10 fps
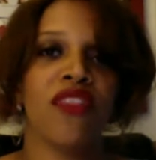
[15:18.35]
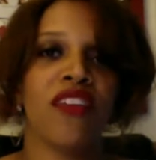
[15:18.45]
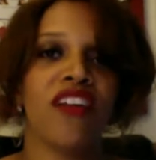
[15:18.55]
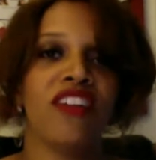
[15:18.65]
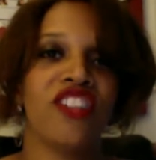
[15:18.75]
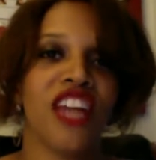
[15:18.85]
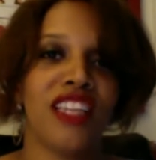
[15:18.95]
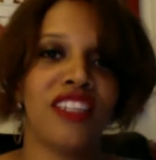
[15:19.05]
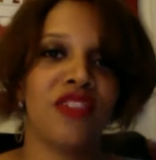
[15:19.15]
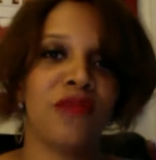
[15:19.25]
there to
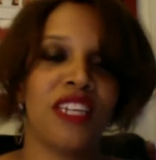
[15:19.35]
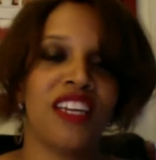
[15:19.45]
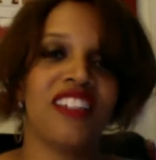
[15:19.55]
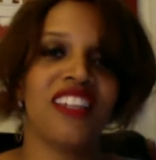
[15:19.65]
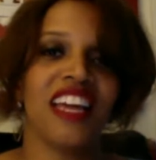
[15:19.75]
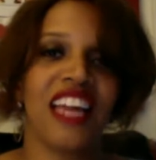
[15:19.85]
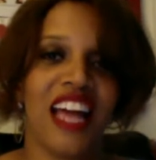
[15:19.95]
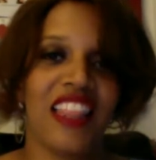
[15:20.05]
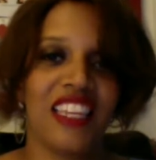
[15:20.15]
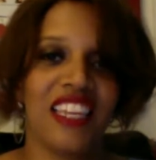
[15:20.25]
challenge me until I
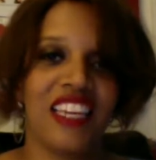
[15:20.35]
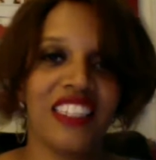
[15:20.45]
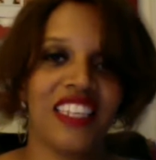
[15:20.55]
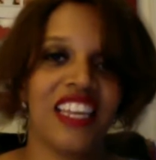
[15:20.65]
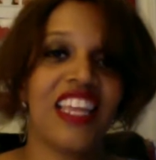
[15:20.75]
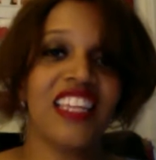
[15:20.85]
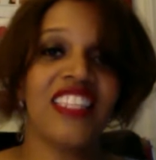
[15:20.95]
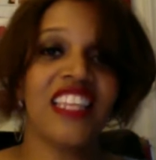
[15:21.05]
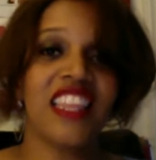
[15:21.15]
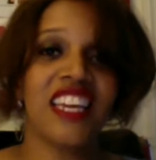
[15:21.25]
got the lesson. And that's
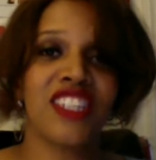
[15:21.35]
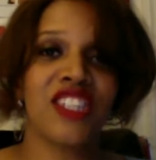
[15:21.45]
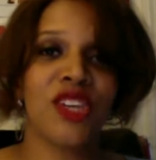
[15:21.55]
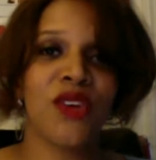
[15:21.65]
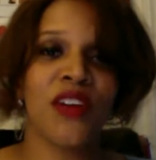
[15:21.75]
the thing too.